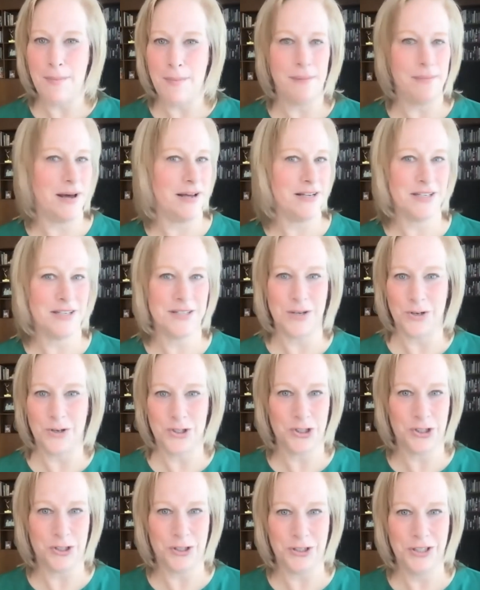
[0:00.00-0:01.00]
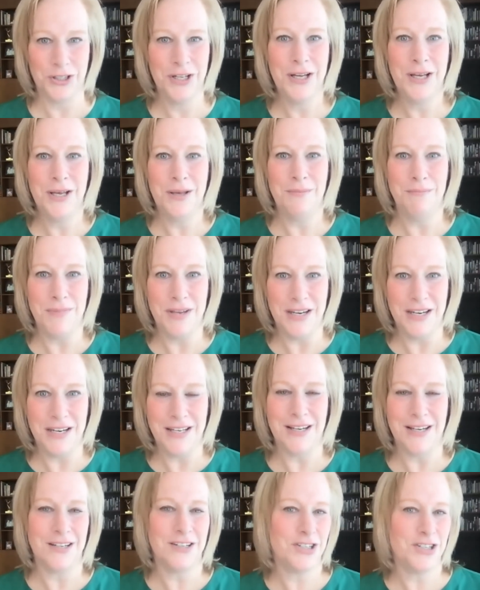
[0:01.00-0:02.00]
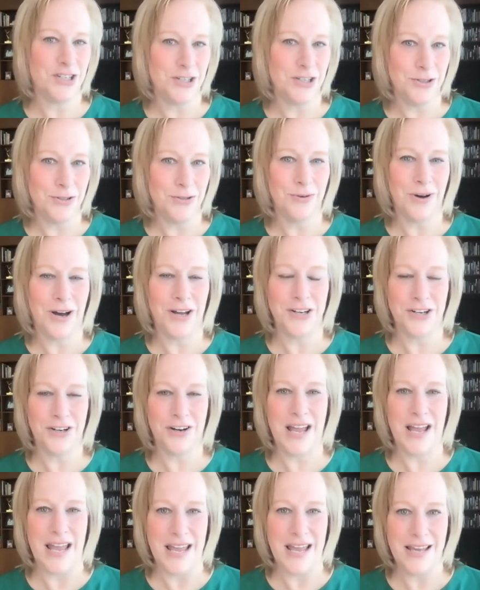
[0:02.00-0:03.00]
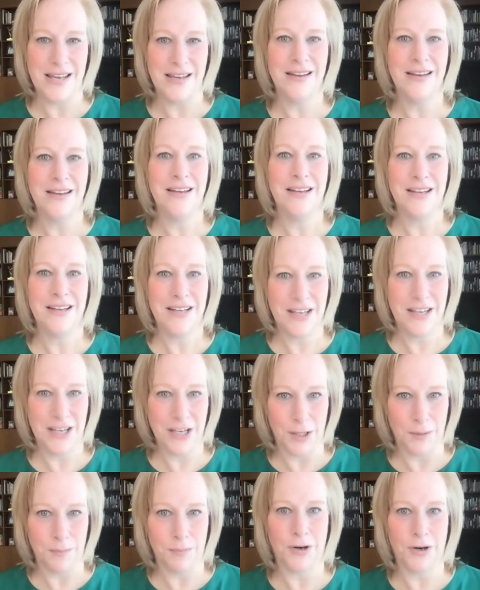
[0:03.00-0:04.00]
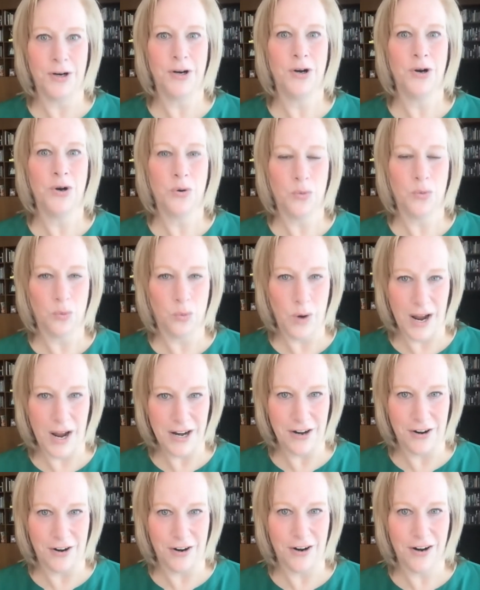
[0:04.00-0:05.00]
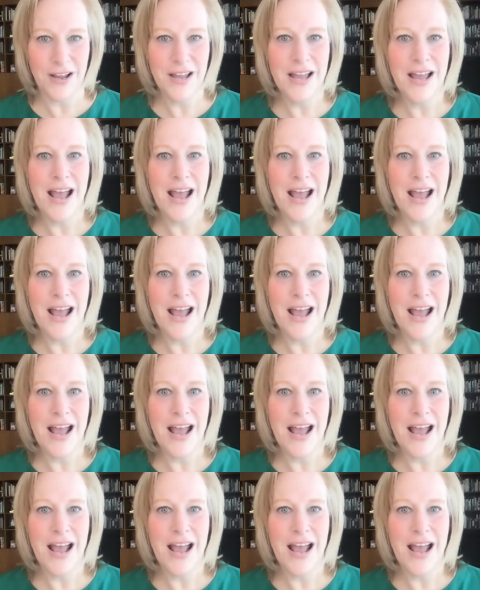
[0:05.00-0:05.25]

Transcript: I'm on social media too under A Gilbert Writer.